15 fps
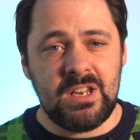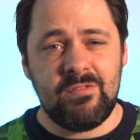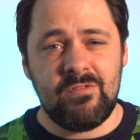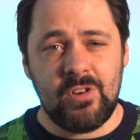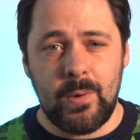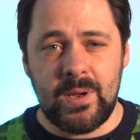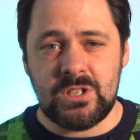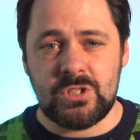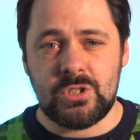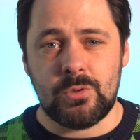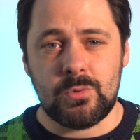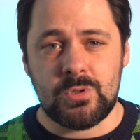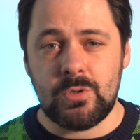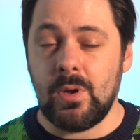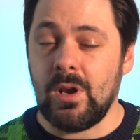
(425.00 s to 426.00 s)

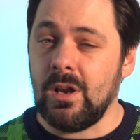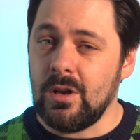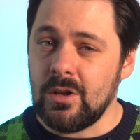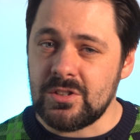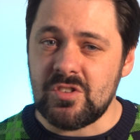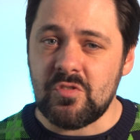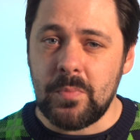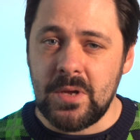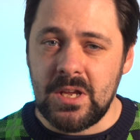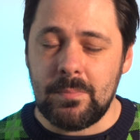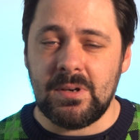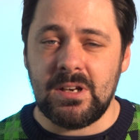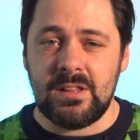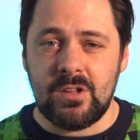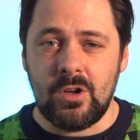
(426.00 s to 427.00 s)
influential to a lot of
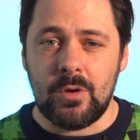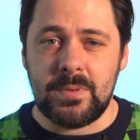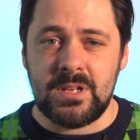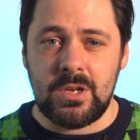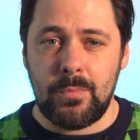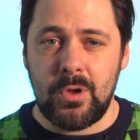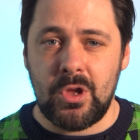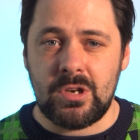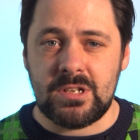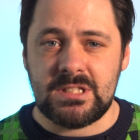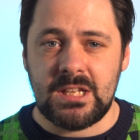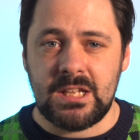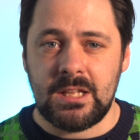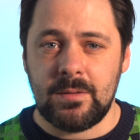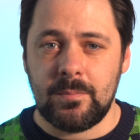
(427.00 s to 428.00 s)
people in the hobby community.